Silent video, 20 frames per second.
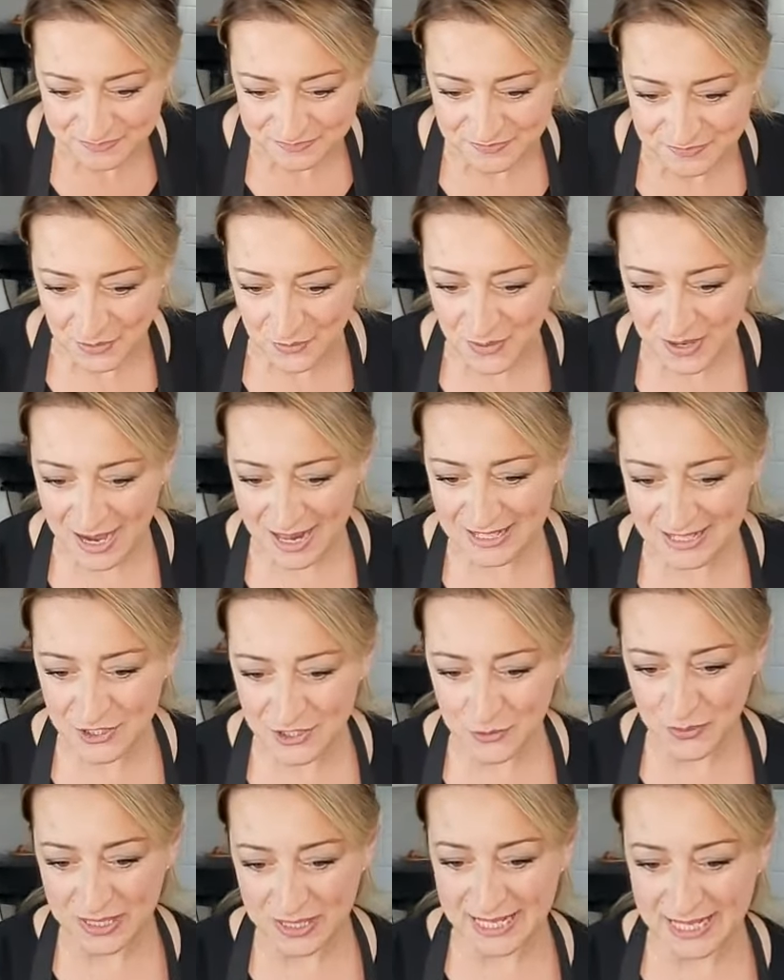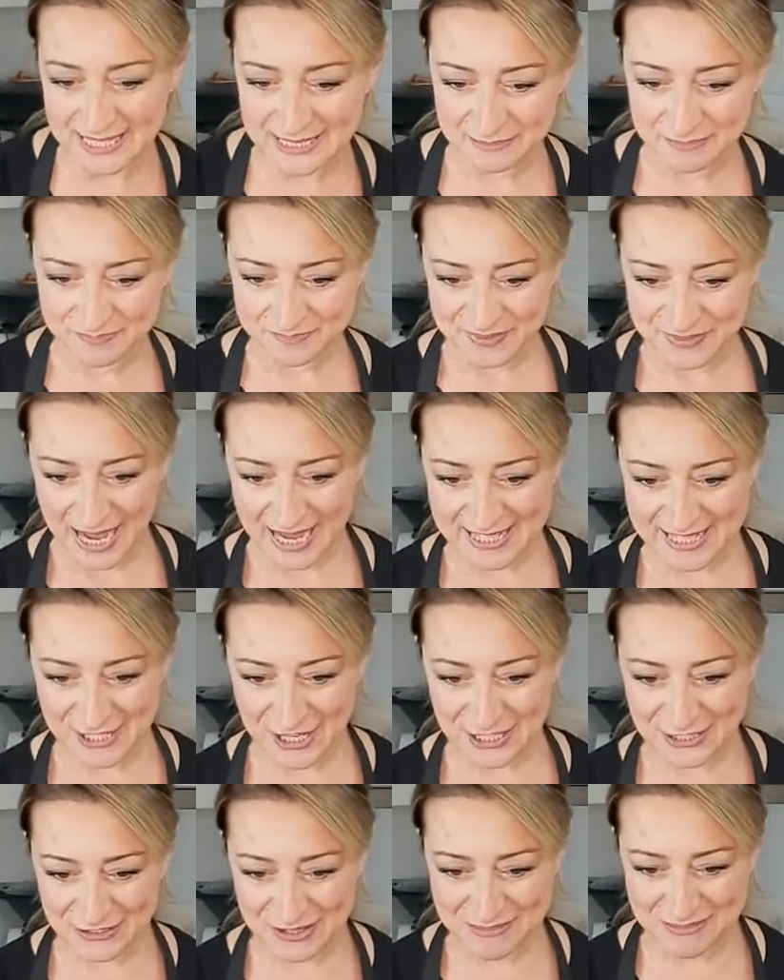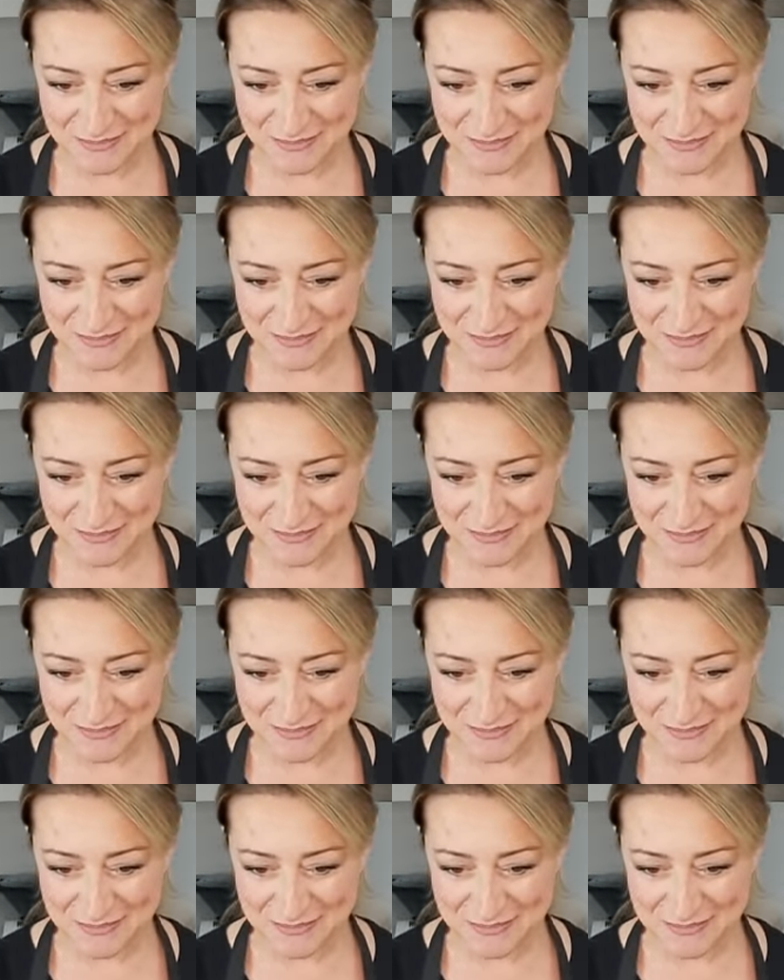what else do we need? Hi, Sandra and